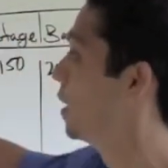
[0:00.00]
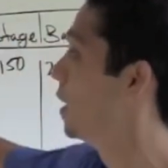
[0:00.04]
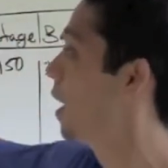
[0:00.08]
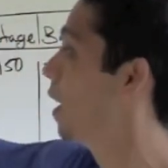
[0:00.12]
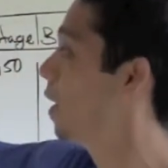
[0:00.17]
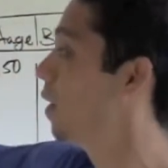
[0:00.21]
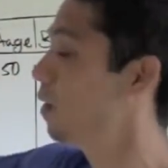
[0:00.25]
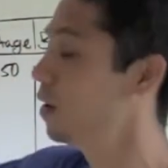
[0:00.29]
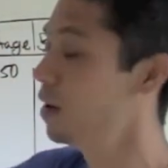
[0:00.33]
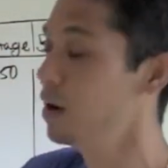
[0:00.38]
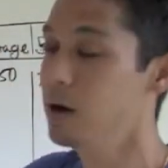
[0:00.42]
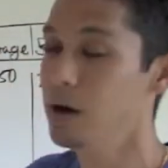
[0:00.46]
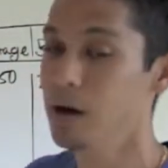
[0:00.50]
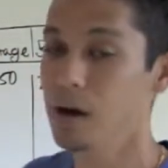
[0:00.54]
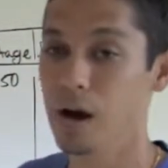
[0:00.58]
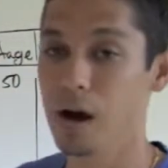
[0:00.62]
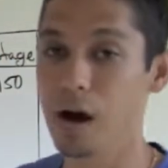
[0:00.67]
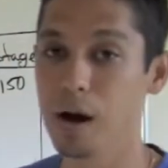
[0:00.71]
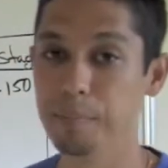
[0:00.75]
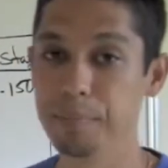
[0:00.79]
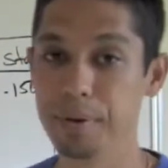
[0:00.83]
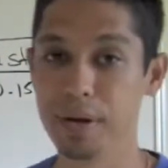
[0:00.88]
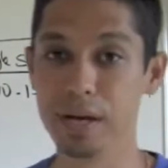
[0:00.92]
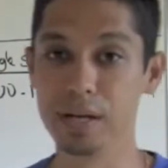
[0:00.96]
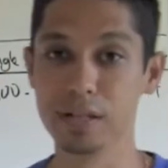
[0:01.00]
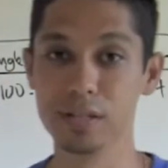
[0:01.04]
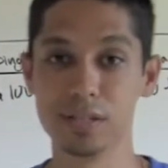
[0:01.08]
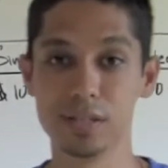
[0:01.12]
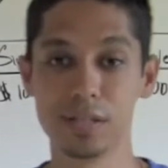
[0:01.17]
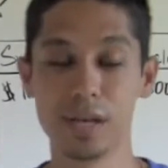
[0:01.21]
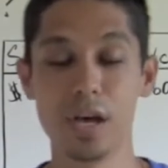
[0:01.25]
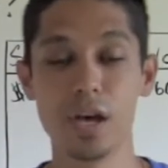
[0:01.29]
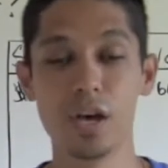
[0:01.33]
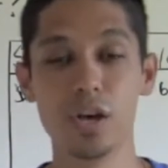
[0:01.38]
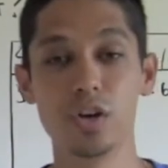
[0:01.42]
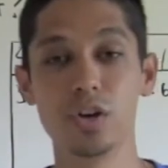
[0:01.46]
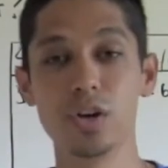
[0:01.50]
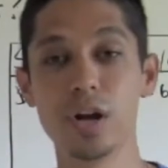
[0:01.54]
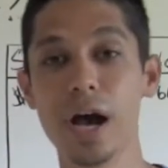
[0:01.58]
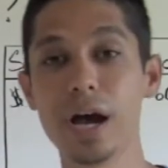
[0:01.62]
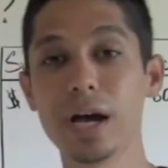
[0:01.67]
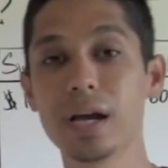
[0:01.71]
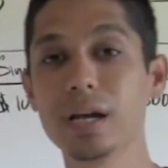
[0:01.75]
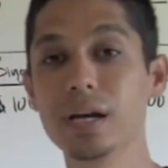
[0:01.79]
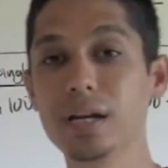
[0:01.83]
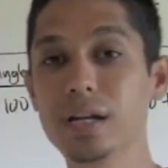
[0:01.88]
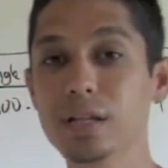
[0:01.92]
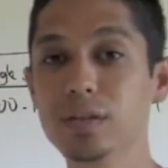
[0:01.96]
right now, paints. You're
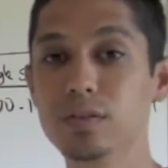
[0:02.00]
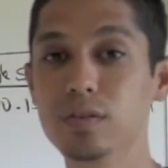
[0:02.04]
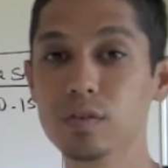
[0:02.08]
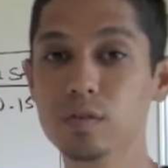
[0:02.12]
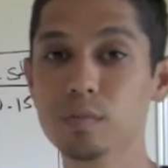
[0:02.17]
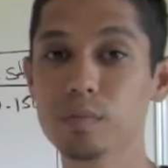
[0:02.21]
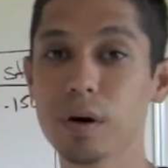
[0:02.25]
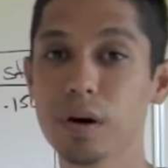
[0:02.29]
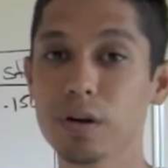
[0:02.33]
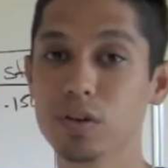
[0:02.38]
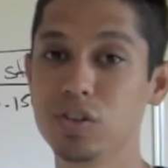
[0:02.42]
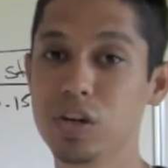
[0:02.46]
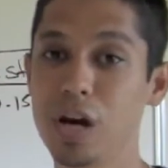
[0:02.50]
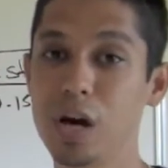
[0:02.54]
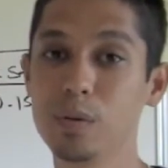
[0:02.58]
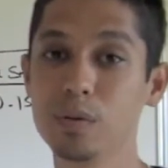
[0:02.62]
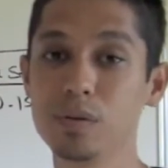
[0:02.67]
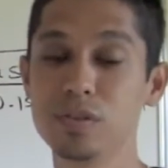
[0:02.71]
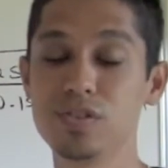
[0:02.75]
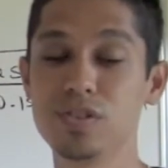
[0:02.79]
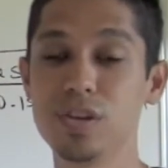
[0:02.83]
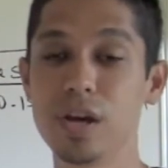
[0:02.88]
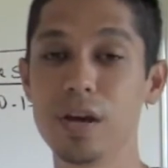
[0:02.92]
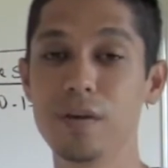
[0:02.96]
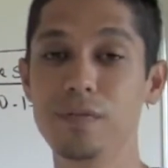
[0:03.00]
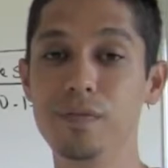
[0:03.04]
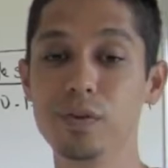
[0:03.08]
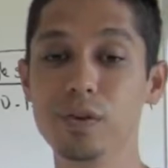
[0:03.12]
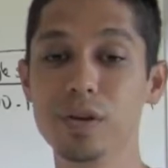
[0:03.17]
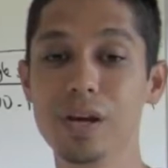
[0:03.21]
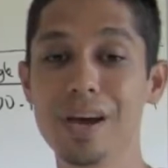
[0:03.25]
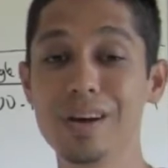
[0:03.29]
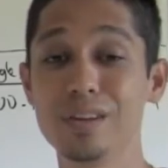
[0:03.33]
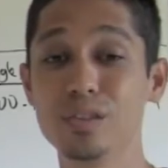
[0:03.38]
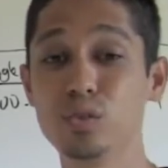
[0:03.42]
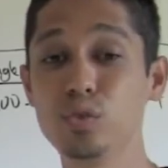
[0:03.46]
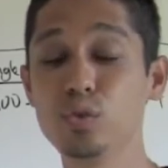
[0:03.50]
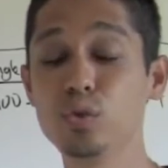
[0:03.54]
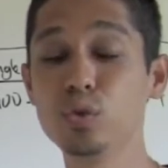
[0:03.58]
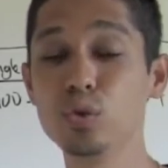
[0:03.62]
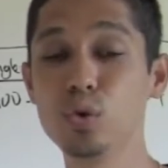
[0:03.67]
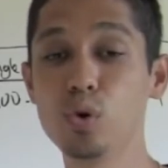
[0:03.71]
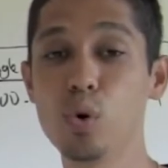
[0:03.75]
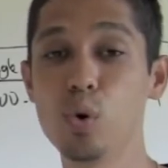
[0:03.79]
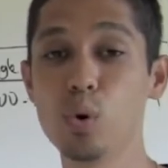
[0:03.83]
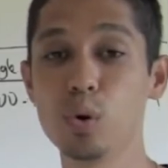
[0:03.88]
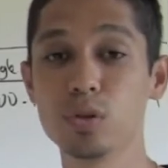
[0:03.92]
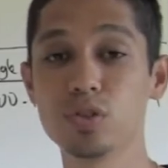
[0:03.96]
not going to need too much. I would say if you get
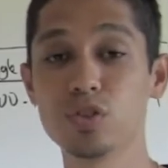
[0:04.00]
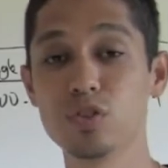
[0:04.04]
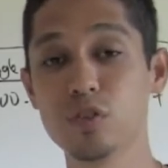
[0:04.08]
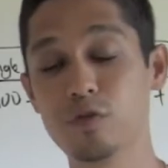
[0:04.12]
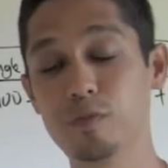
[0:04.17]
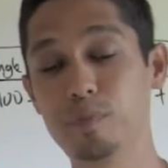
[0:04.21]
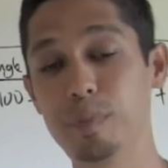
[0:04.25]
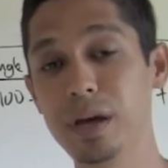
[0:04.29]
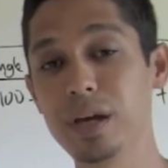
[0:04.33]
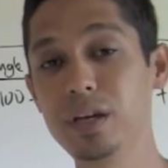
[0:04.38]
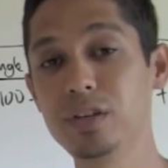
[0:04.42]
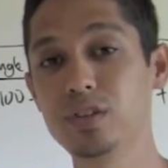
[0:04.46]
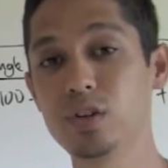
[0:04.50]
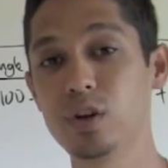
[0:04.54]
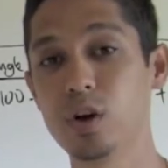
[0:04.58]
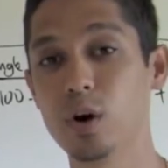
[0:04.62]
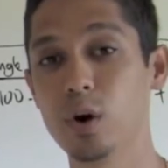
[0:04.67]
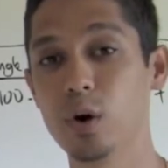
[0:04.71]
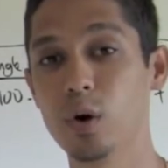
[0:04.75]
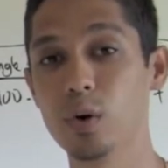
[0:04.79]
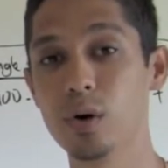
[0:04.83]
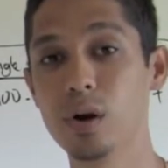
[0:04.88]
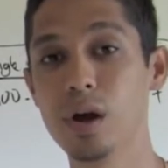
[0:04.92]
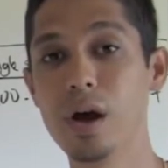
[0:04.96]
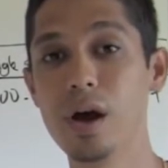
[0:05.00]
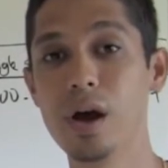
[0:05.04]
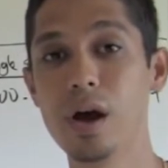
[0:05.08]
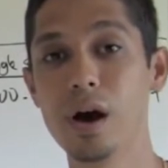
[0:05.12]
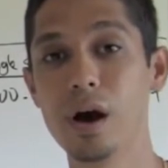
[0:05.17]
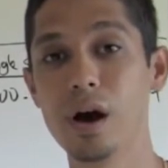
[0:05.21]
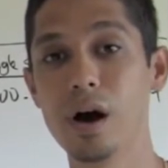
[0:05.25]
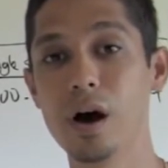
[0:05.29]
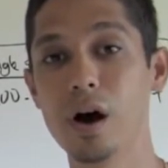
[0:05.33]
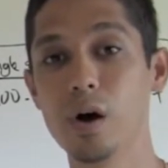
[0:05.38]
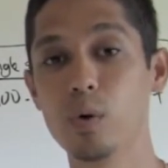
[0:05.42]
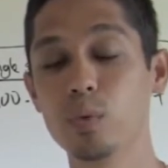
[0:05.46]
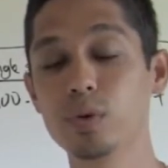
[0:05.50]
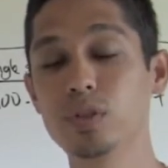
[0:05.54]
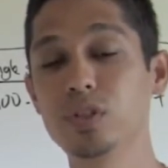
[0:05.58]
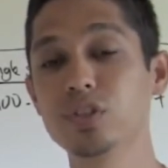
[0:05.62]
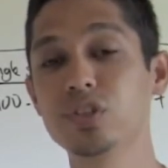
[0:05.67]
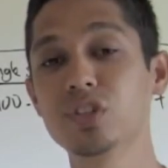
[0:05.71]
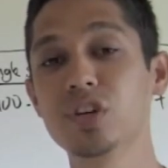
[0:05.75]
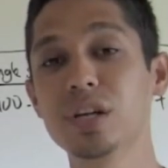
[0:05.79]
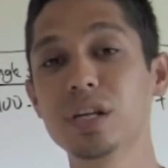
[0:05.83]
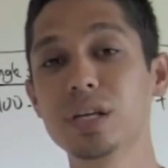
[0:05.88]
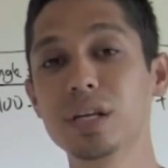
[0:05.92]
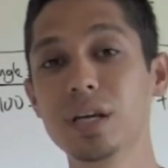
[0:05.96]
2 quarts of base coat, which
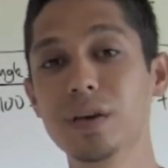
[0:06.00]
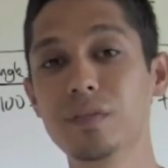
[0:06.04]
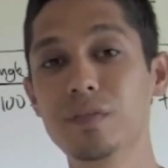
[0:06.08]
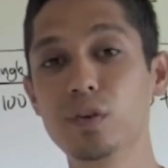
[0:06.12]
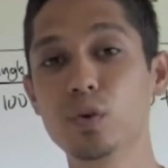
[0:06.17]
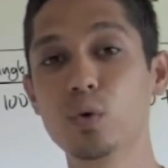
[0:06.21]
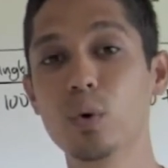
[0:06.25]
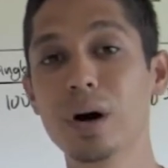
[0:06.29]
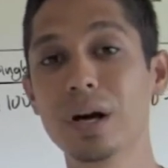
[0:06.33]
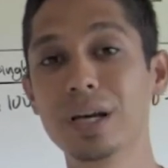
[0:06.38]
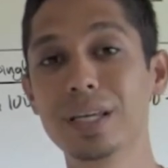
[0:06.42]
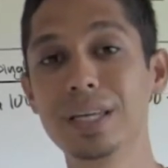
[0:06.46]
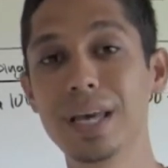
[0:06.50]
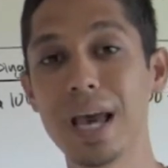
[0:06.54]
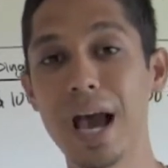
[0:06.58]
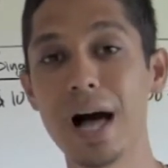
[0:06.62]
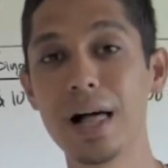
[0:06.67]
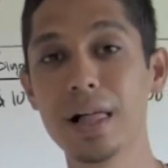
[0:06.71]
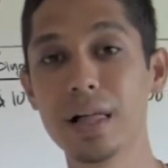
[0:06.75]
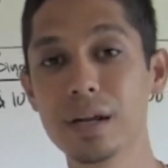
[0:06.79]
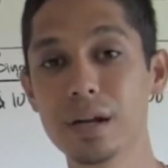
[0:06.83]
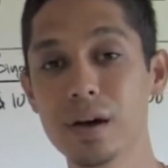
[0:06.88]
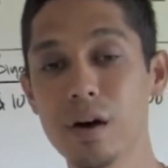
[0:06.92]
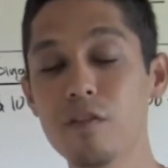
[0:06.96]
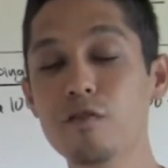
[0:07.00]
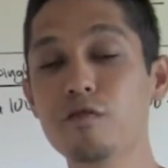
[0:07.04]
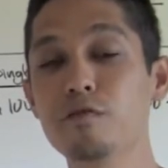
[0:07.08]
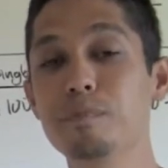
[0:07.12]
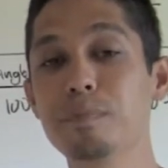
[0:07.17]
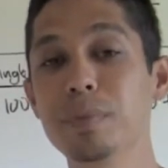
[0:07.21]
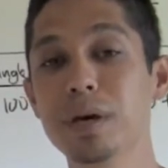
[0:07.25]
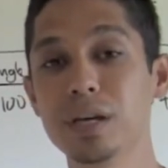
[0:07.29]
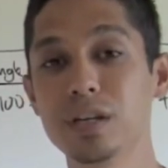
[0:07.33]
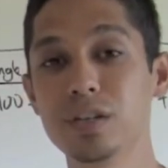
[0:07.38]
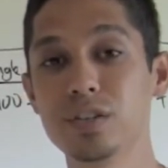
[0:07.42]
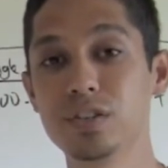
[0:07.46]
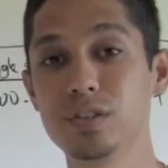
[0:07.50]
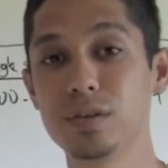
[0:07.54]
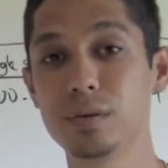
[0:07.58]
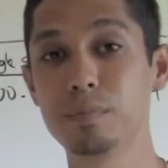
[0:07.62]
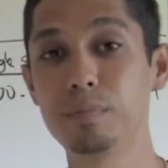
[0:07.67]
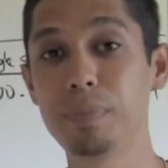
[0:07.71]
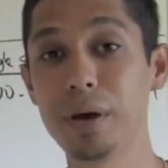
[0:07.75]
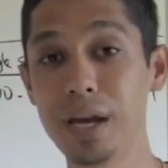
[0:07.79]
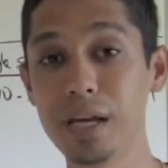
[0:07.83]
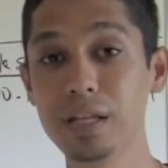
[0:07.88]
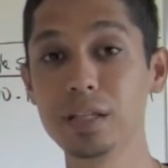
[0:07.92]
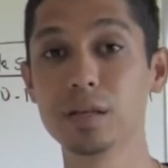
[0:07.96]
is going to give you a gallon of
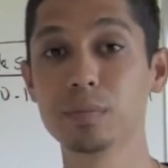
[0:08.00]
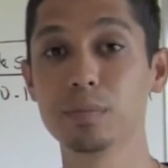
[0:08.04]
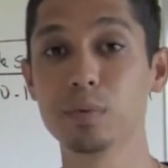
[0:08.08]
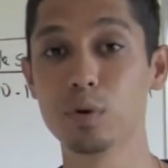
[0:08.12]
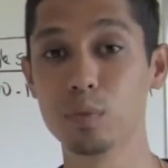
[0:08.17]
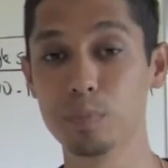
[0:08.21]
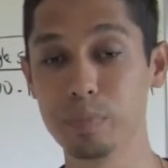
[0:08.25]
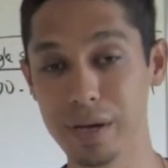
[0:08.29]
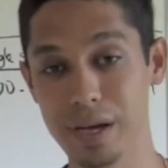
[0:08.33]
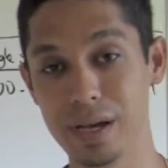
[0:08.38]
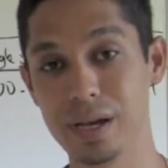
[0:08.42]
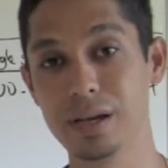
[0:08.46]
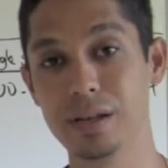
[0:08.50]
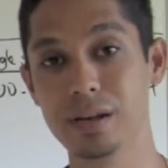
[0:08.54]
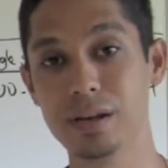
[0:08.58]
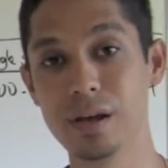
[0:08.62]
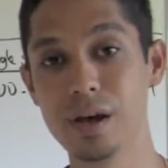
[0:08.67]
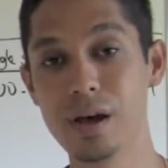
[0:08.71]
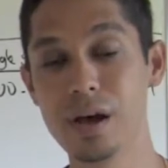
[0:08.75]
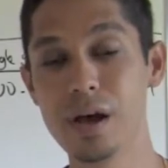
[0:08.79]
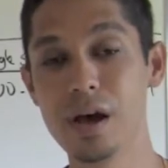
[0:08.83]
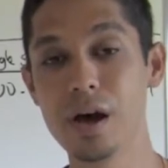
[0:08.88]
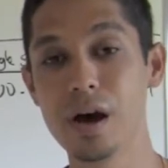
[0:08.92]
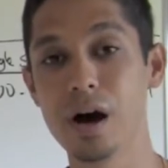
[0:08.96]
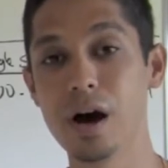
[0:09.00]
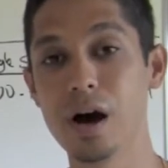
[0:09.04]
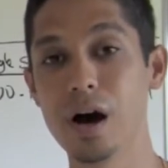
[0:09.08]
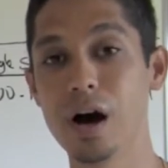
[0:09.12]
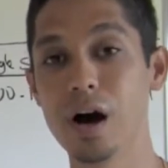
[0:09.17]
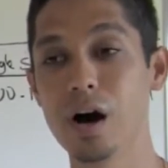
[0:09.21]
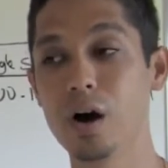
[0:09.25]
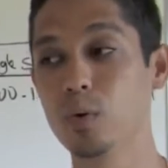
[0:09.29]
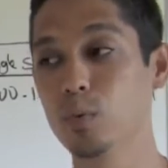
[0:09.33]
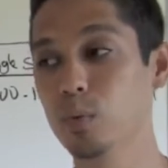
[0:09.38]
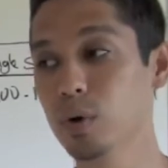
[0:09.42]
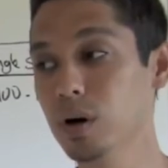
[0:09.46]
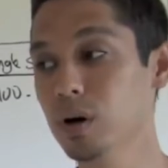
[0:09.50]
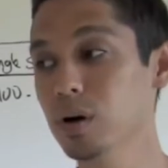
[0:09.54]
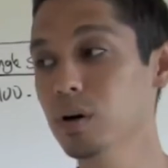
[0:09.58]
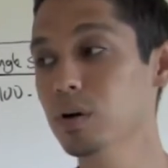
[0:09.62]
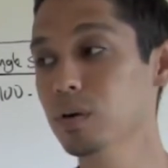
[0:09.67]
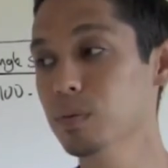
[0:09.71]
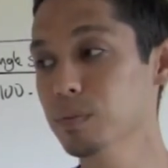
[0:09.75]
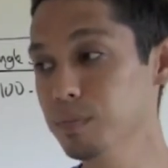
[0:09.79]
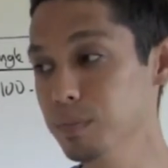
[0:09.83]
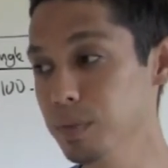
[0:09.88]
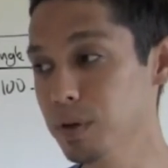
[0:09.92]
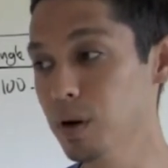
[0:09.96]
mixed paintable paint,
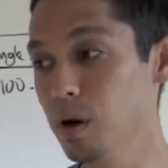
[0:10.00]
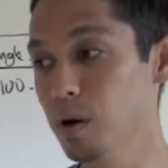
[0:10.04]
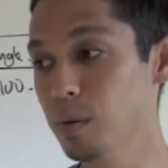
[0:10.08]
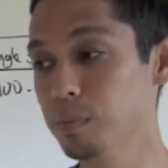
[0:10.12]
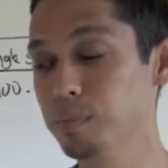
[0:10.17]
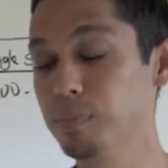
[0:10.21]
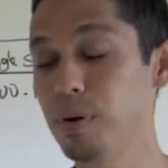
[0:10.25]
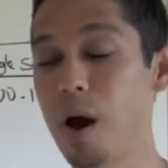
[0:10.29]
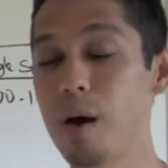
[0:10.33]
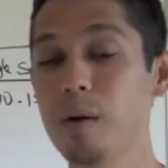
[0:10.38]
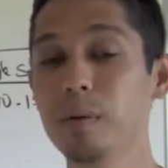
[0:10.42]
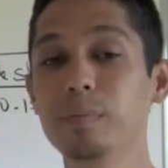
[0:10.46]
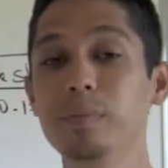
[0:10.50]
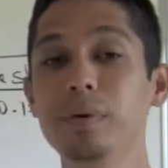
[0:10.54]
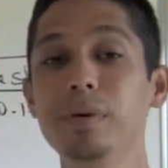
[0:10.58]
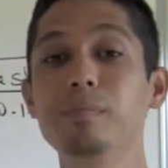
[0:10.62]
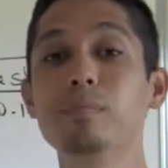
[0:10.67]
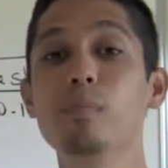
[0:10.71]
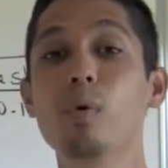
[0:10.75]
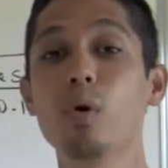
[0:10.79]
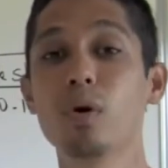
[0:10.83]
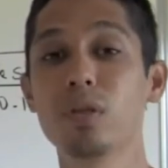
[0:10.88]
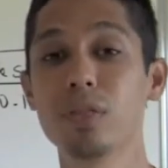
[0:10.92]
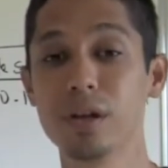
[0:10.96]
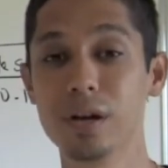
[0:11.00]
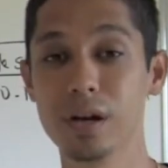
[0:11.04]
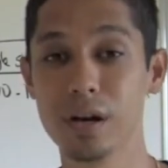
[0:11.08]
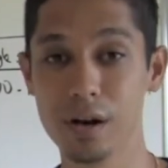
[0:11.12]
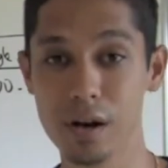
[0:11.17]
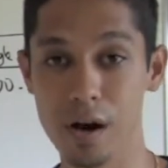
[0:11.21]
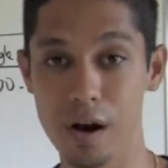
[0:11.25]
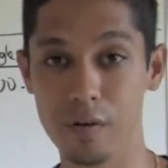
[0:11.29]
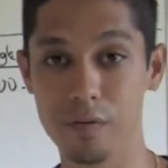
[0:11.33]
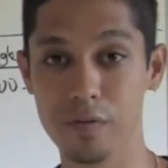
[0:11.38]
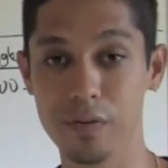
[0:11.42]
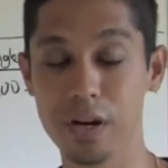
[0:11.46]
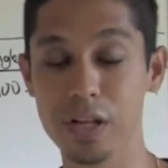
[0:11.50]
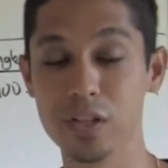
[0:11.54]
will, you know, probably be more than enough.